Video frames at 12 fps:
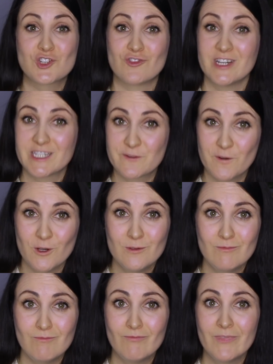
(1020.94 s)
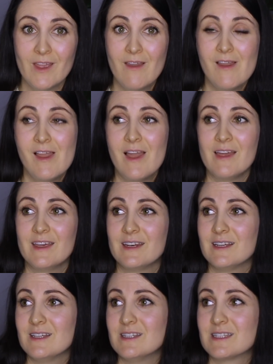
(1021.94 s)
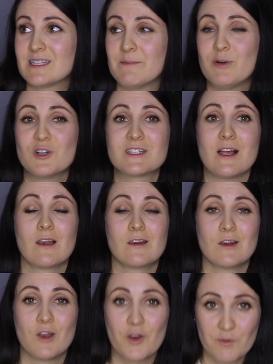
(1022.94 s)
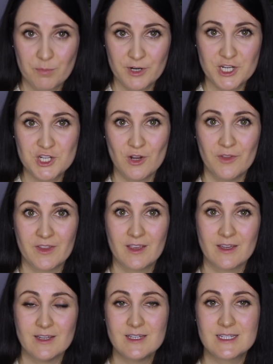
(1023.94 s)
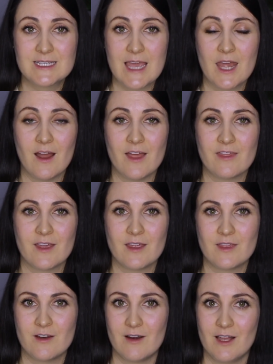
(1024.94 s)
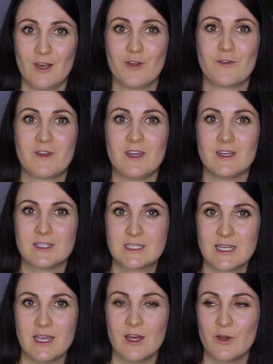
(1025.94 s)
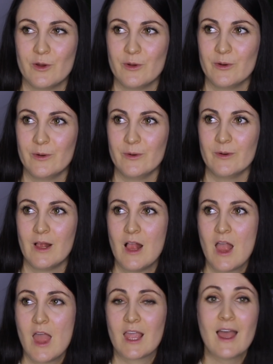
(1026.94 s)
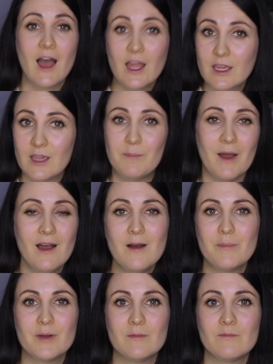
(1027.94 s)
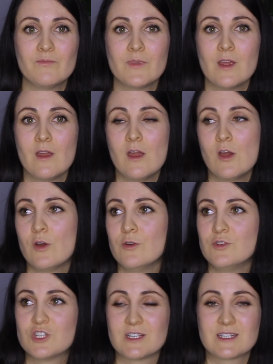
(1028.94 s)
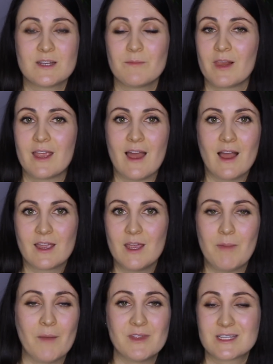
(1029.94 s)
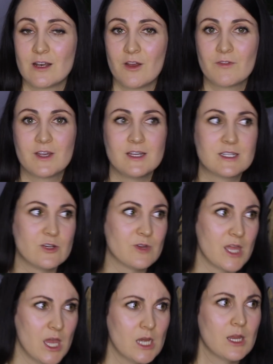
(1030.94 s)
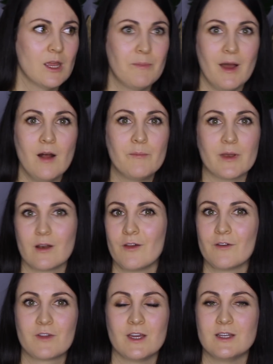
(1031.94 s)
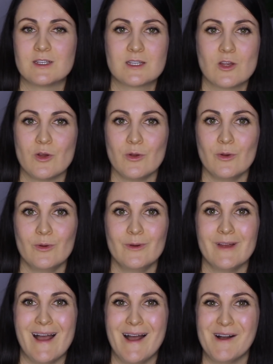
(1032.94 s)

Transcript: stressful. It puts a lot of pressure on the kids, and I think there are a lot of kids here who can't keep up, who just simply can't keep up. There's a lot of kids who can keep up, but a lot of kids who,